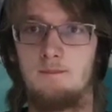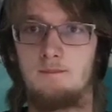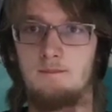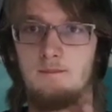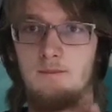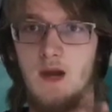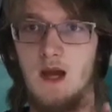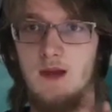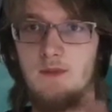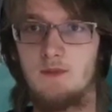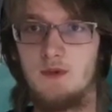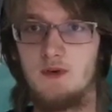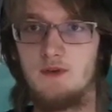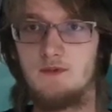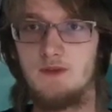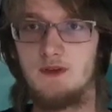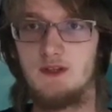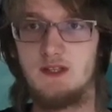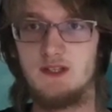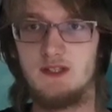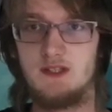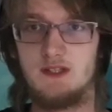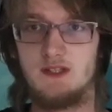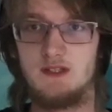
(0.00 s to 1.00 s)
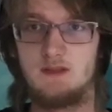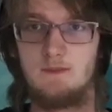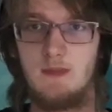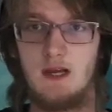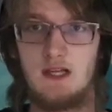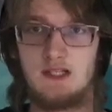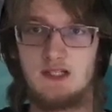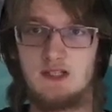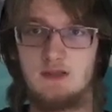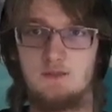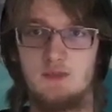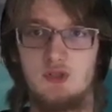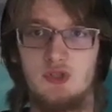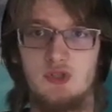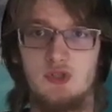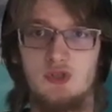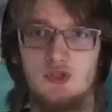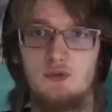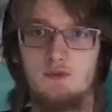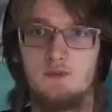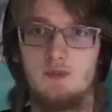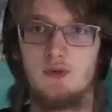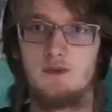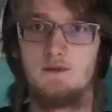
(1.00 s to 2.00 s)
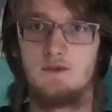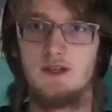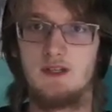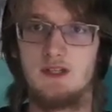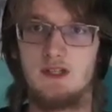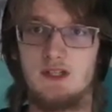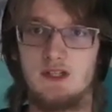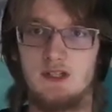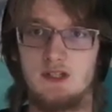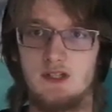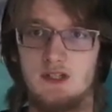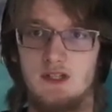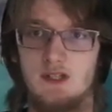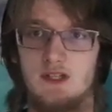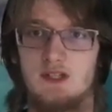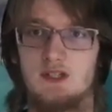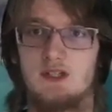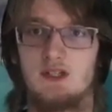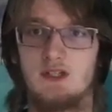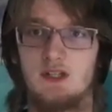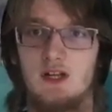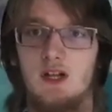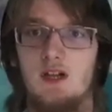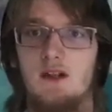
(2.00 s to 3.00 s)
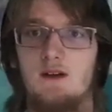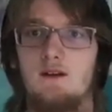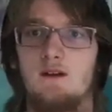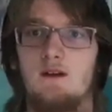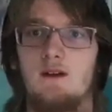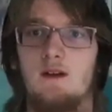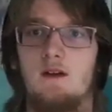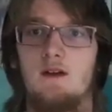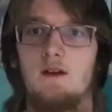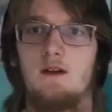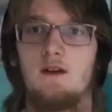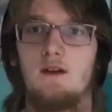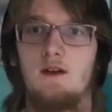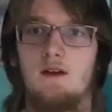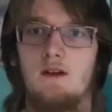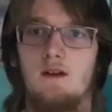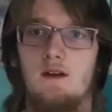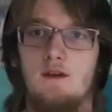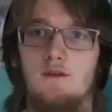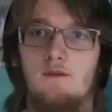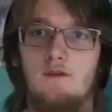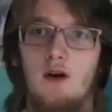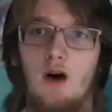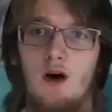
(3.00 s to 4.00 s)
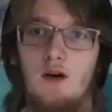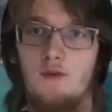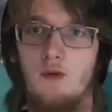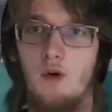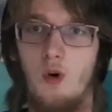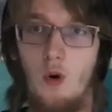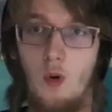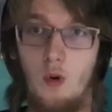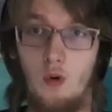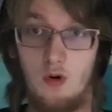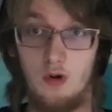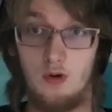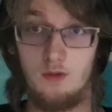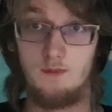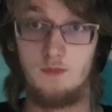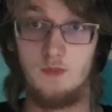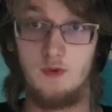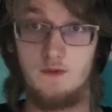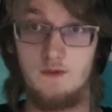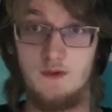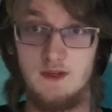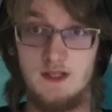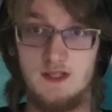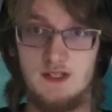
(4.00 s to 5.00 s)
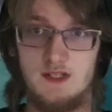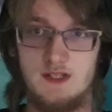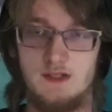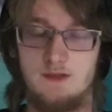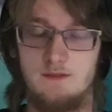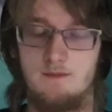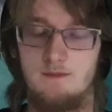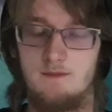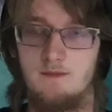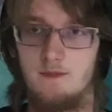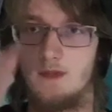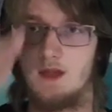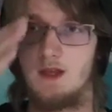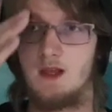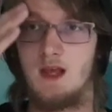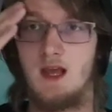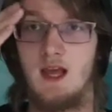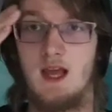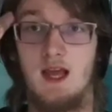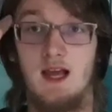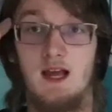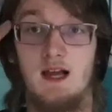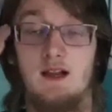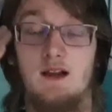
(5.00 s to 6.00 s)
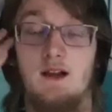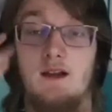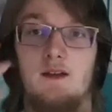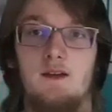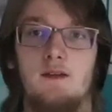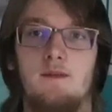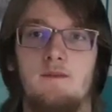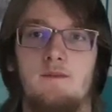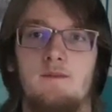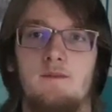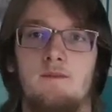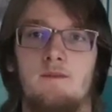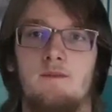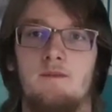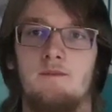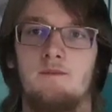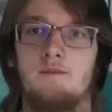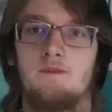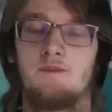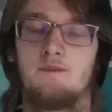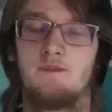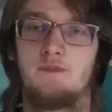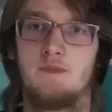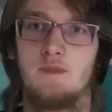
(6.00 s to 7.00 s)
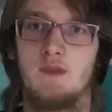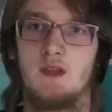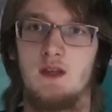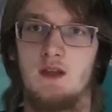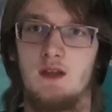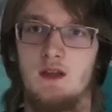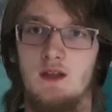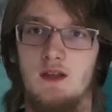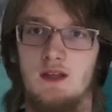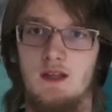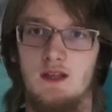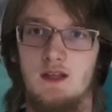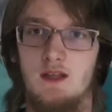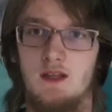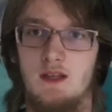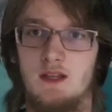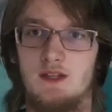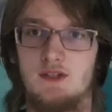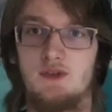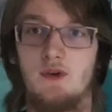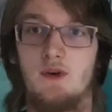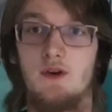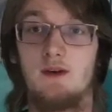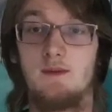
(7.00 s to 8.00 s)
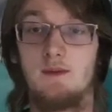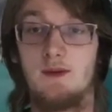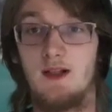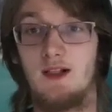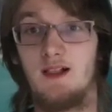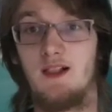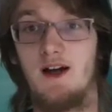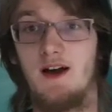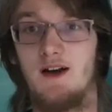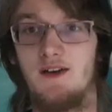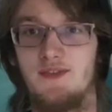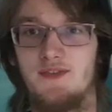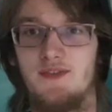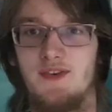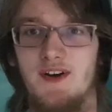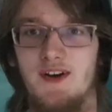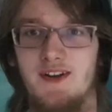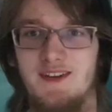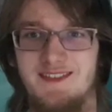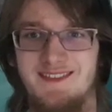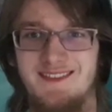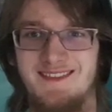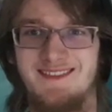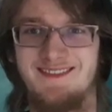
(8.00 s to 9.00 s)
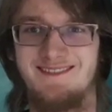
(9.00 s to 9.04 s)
my movies, my Sims 2 movies, it's gonna involve horror movies, and it's going to be a lot of fun.